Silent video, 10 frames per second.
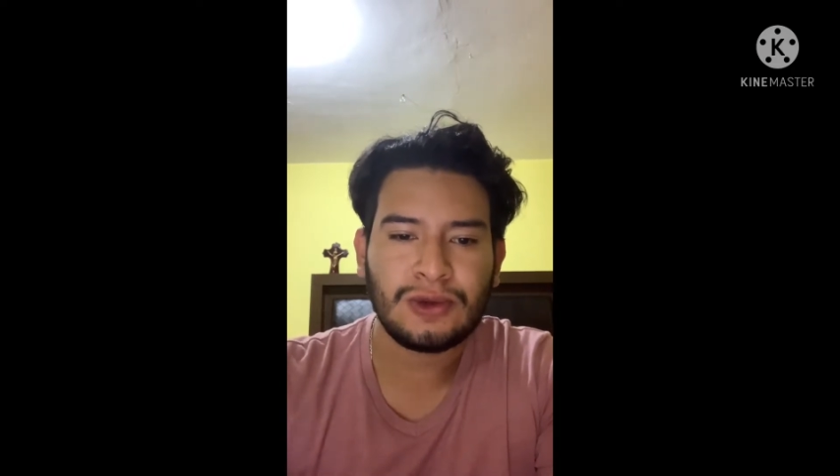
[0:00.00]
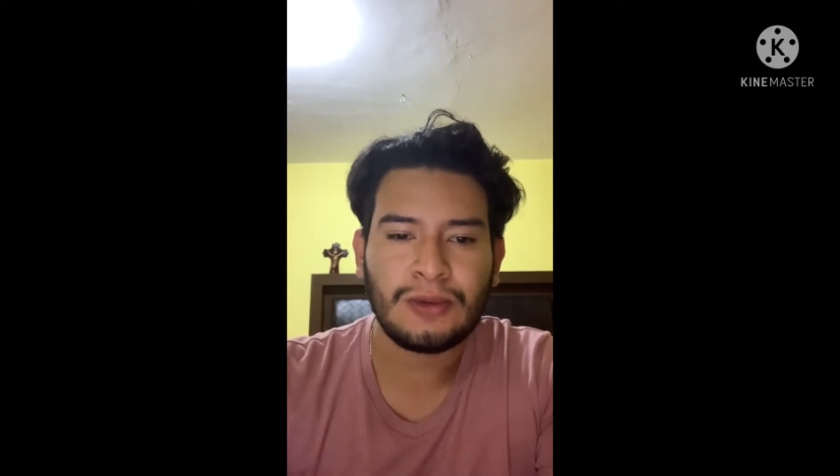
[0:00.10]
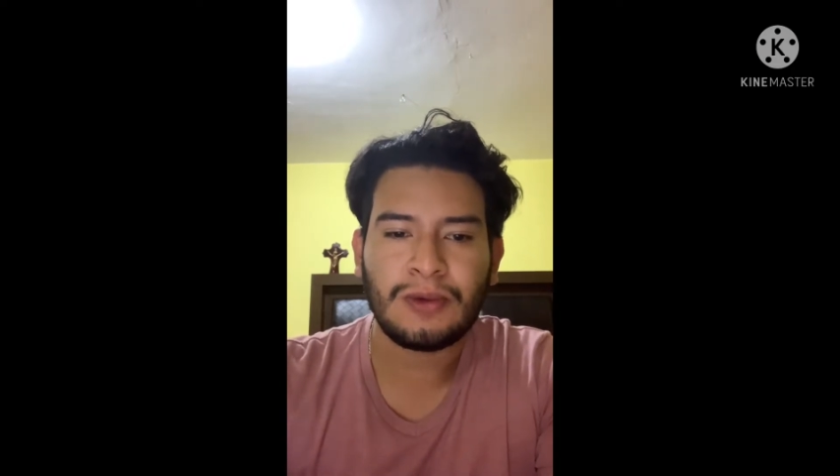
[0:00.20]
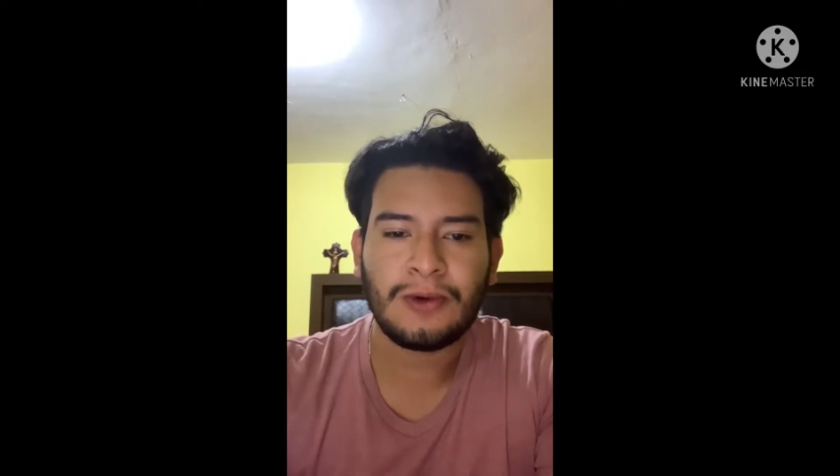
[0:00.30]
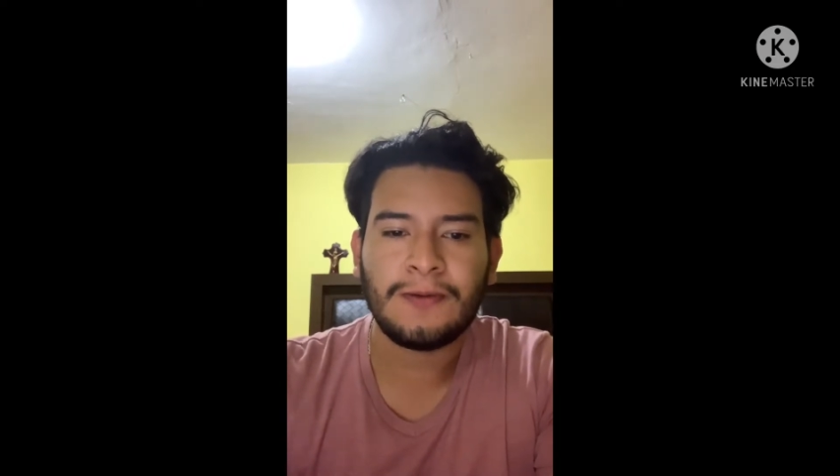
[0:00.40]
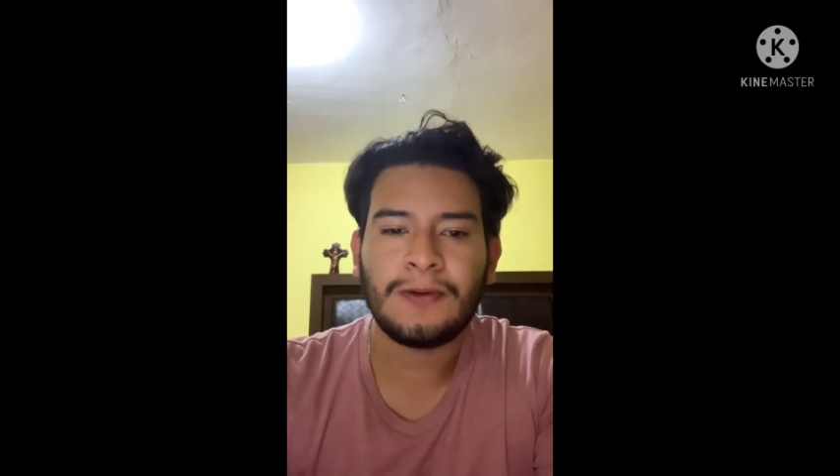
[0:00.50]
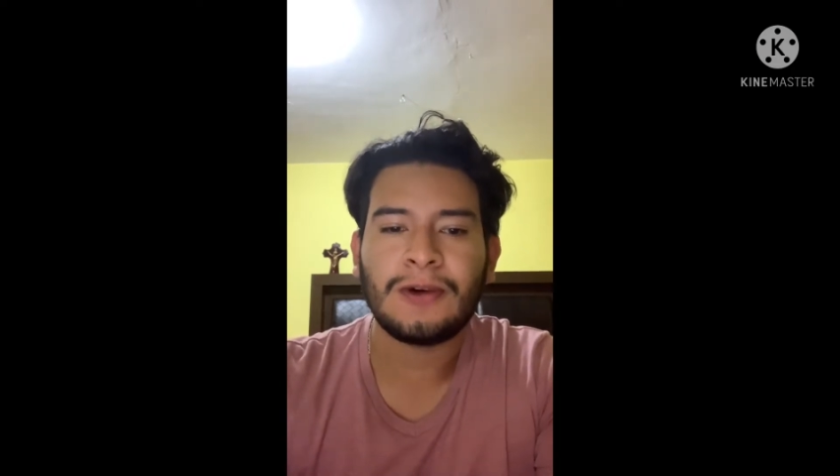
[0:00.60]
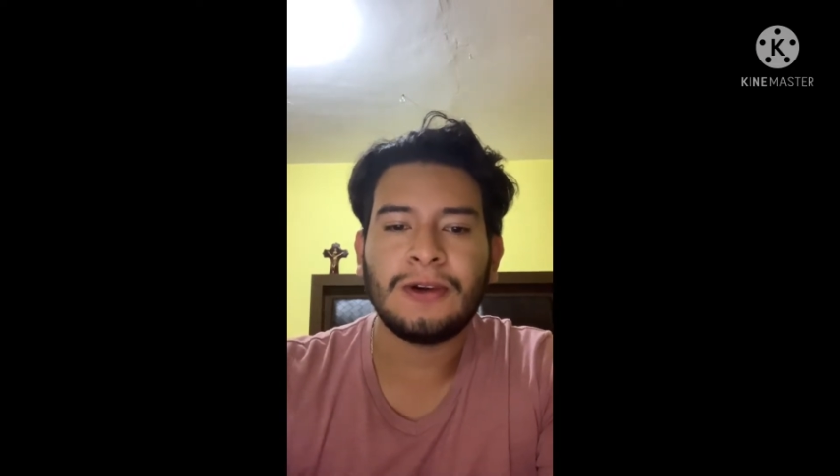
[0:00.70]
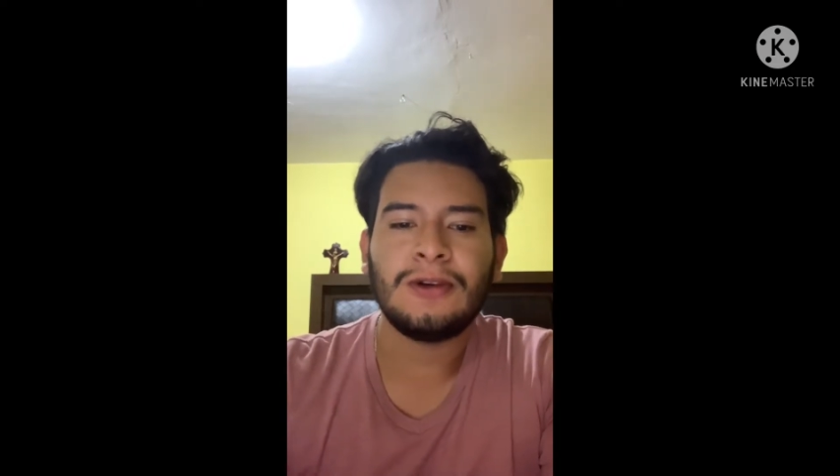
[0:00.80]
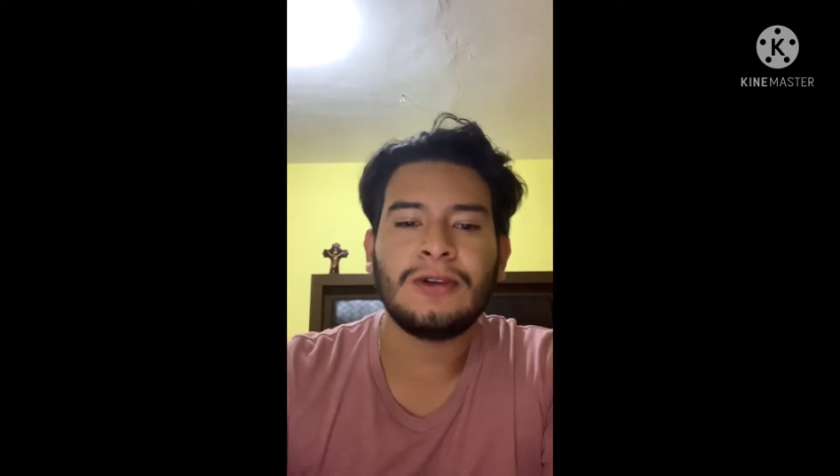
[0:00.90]
to improve
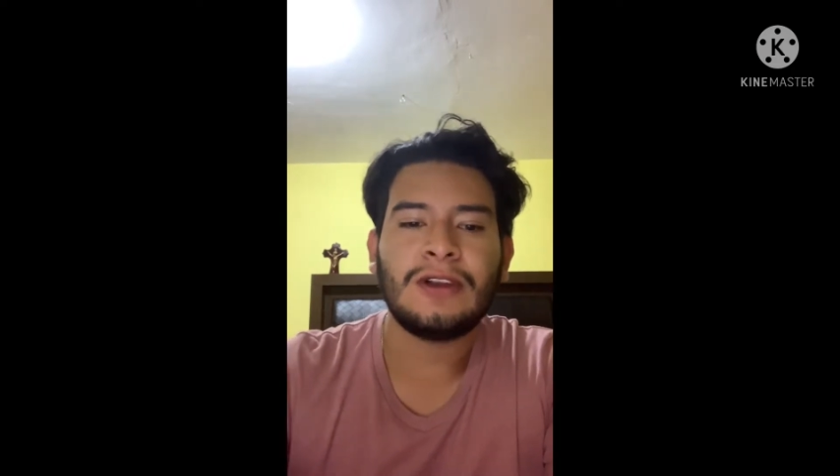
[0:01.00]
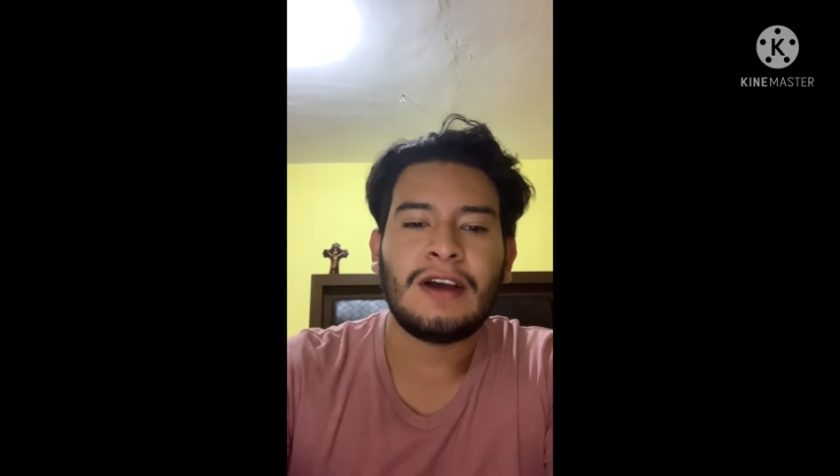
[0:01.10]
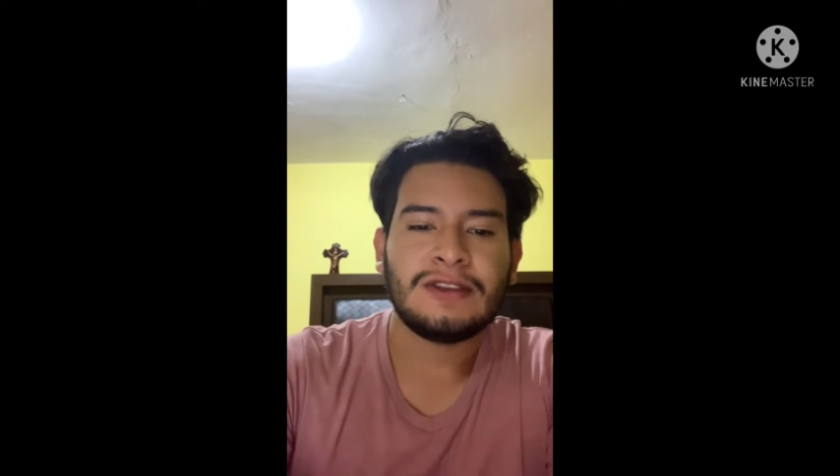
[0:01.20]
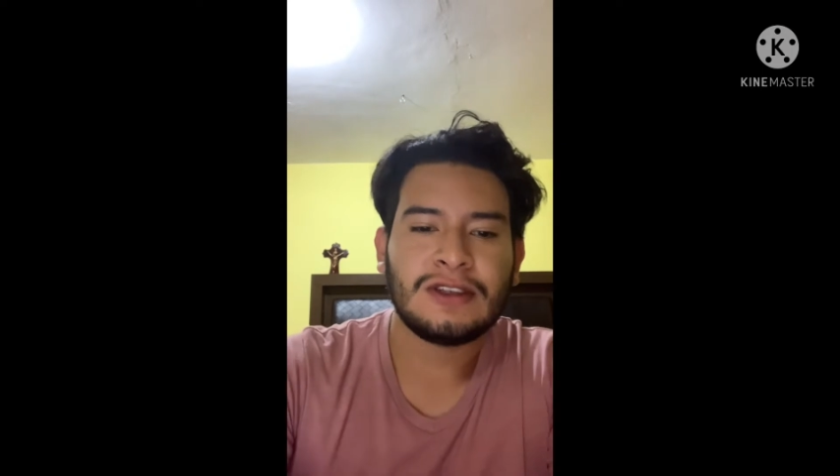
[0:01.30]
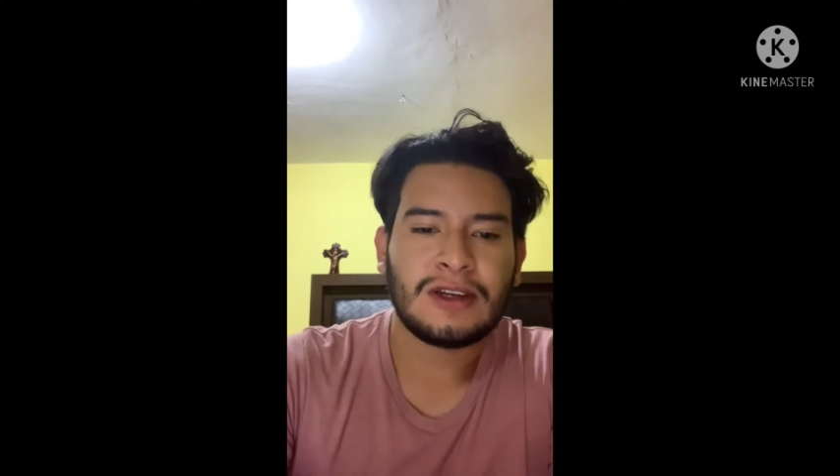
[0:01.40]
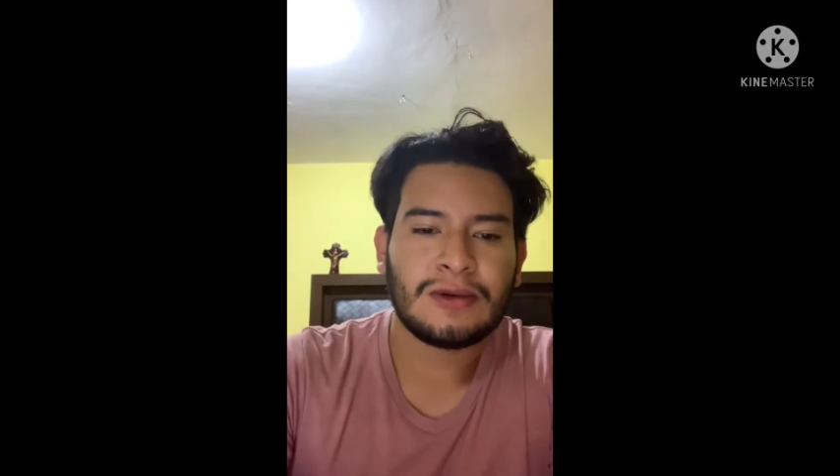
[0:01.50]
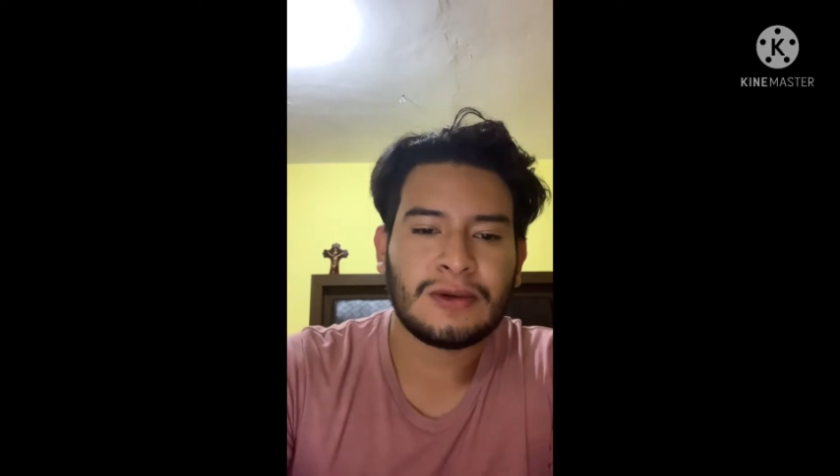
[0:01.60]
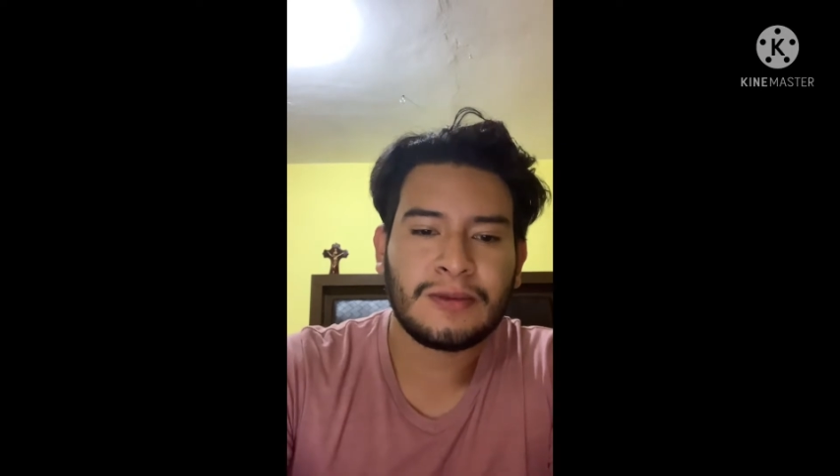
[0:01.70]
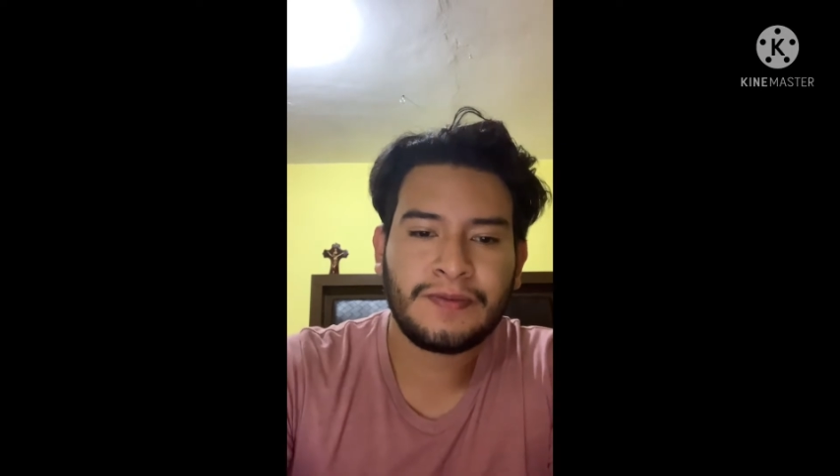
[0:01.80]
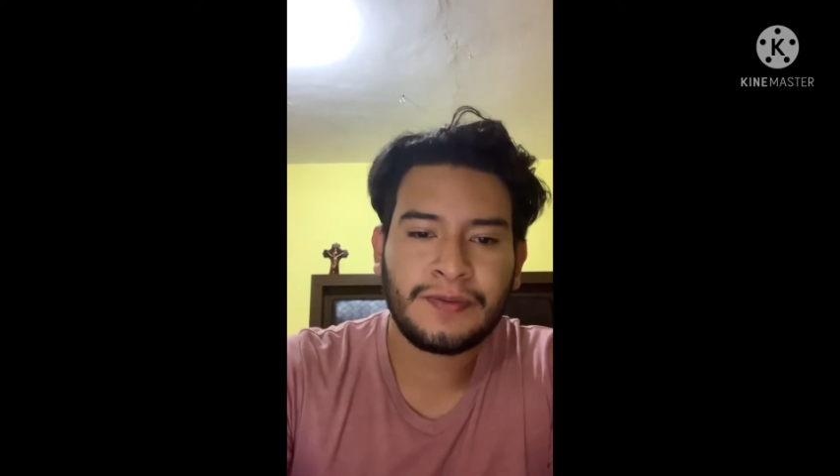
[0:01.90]
our lives in general.